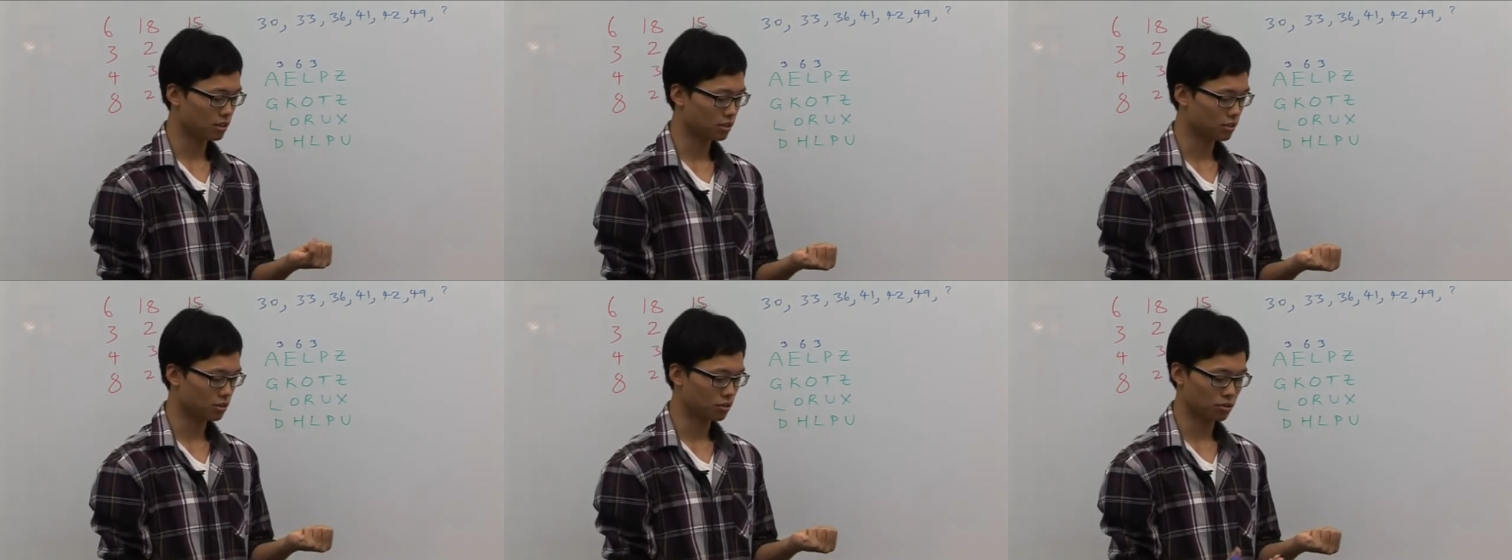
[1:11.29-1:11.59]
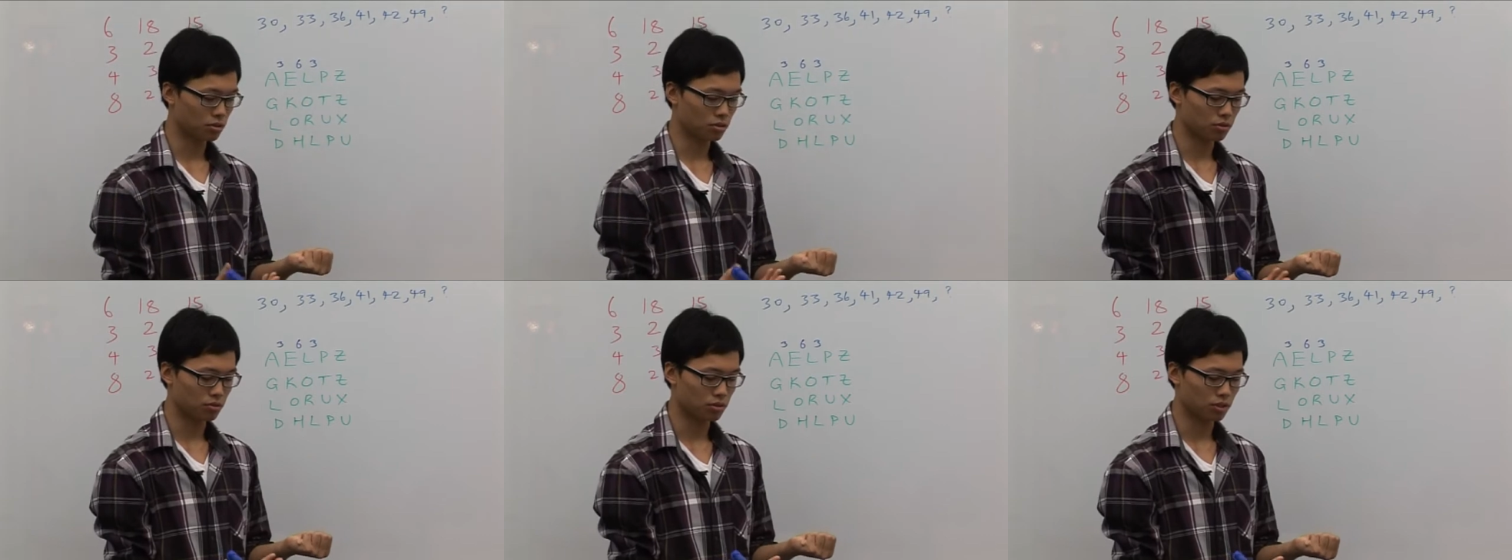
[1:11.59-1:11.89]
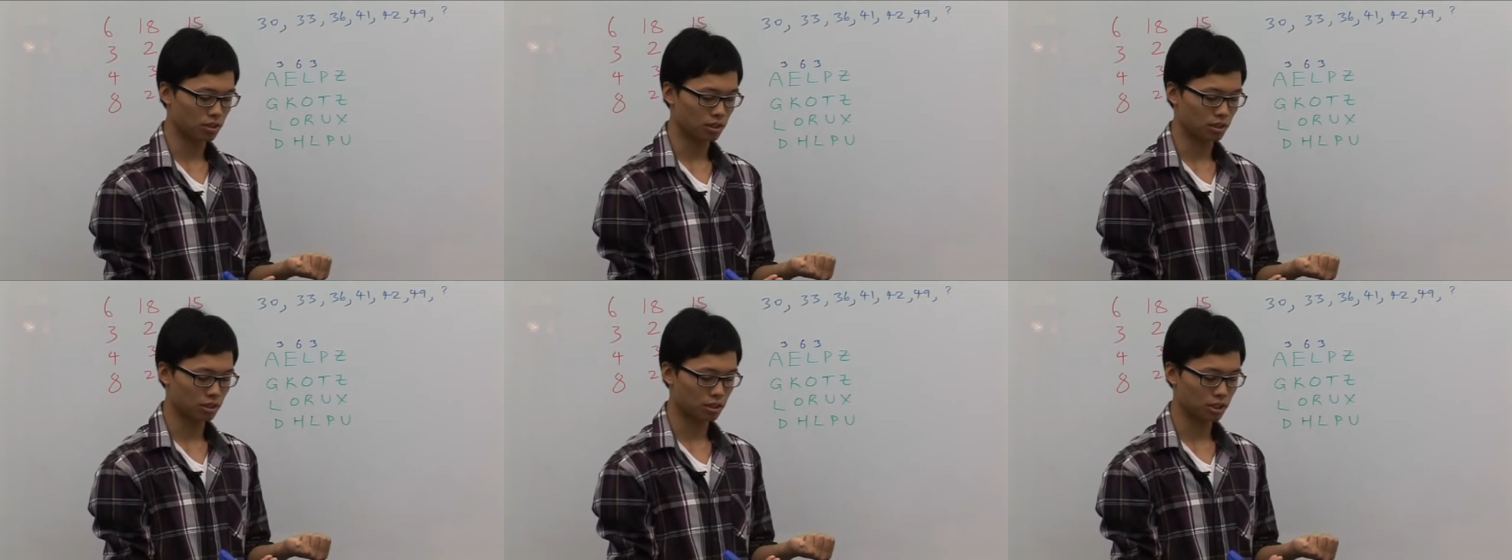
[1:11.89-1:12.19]
U,
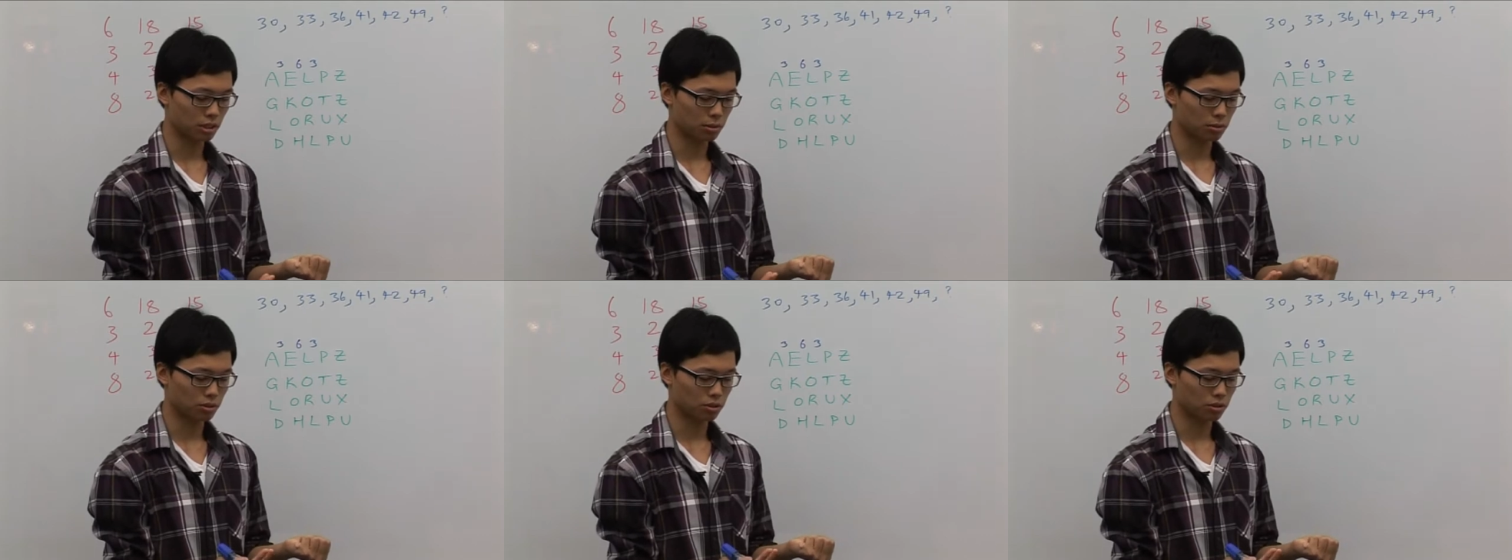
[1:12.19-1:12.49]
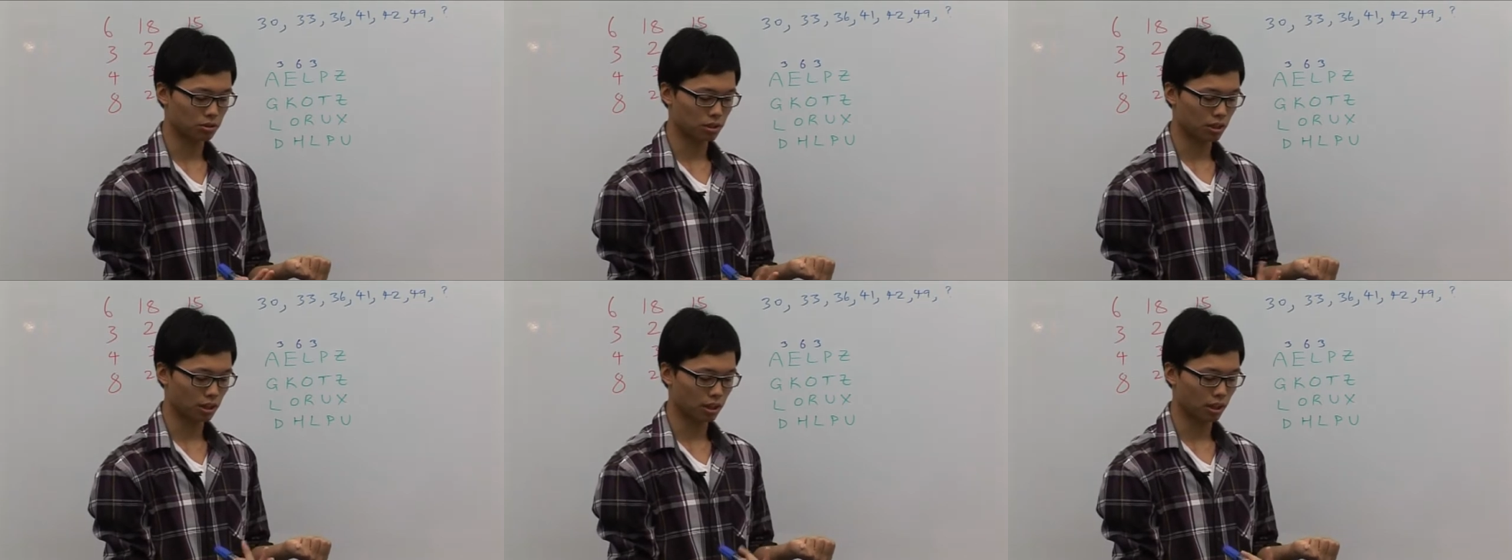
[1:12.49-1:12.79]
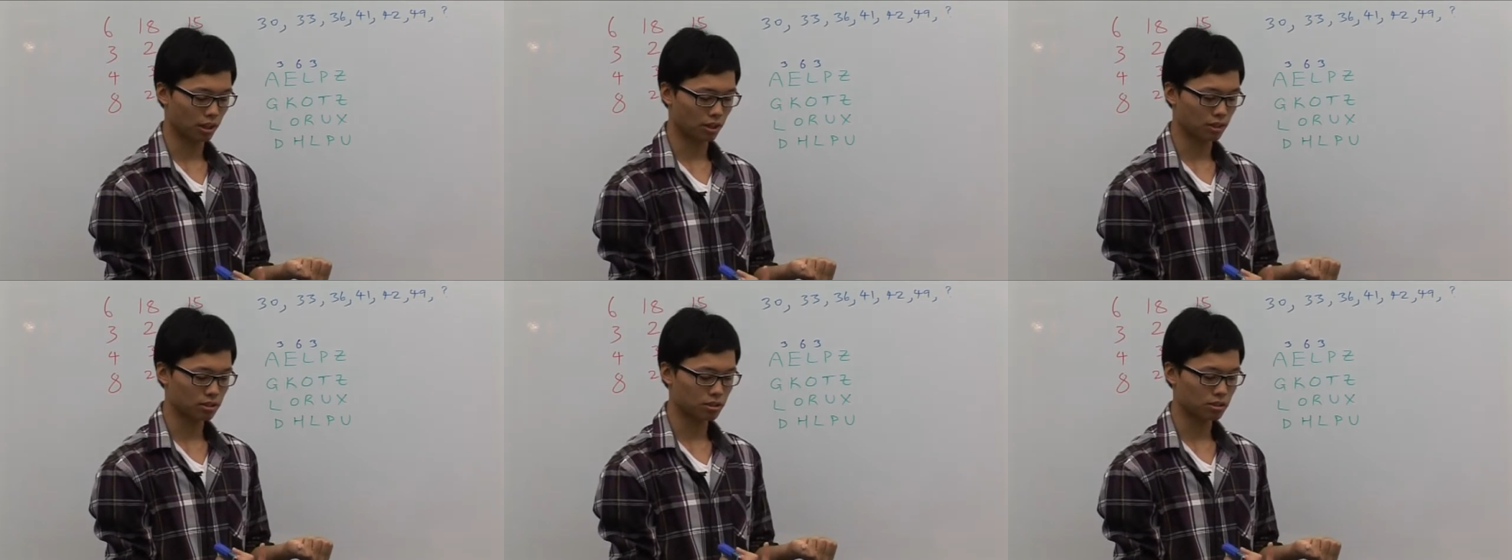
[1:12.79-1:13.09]
V, W,
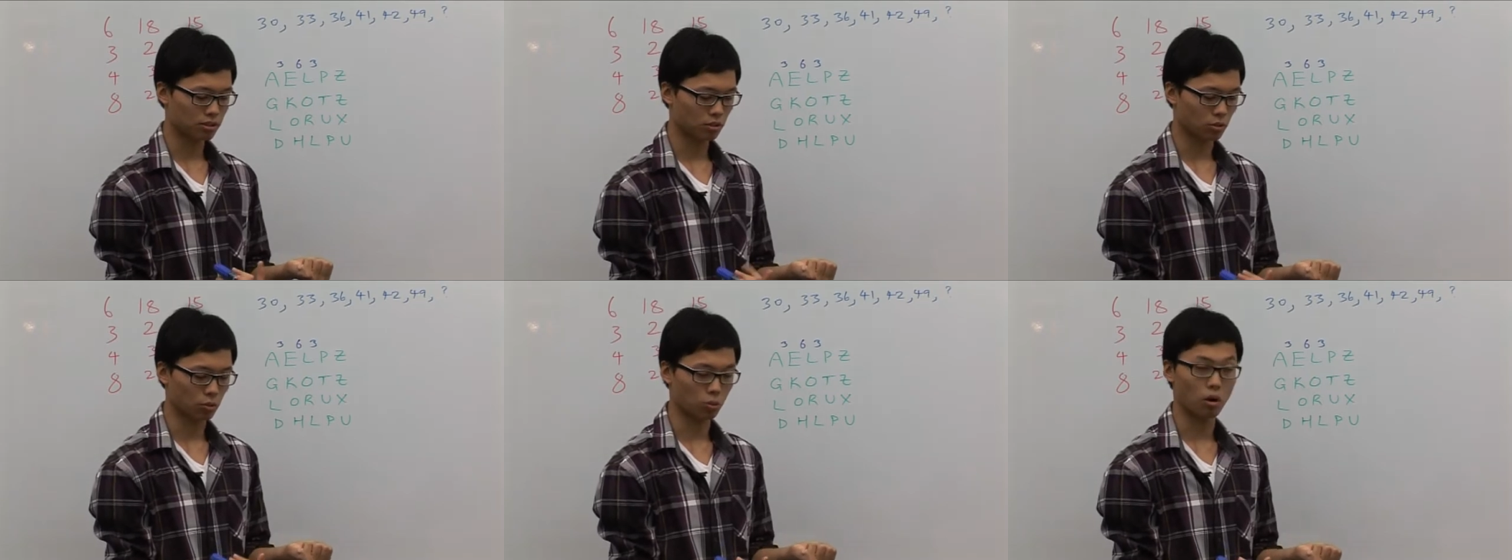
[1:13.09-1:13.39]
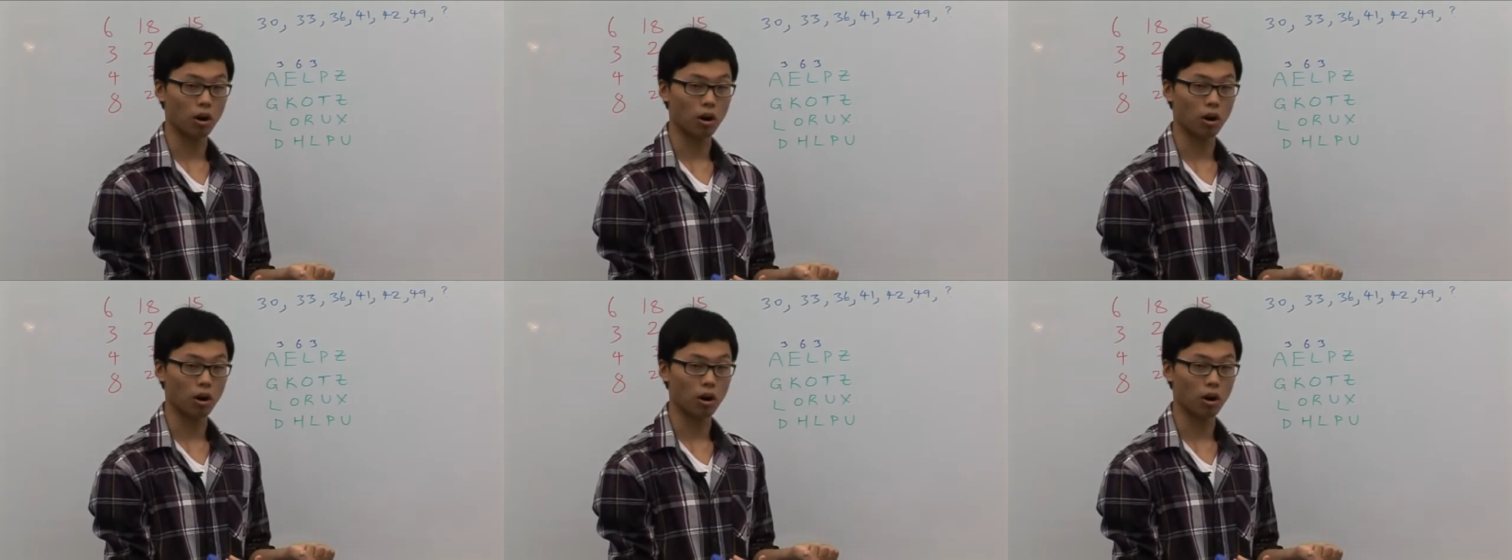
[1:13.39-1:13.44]
X,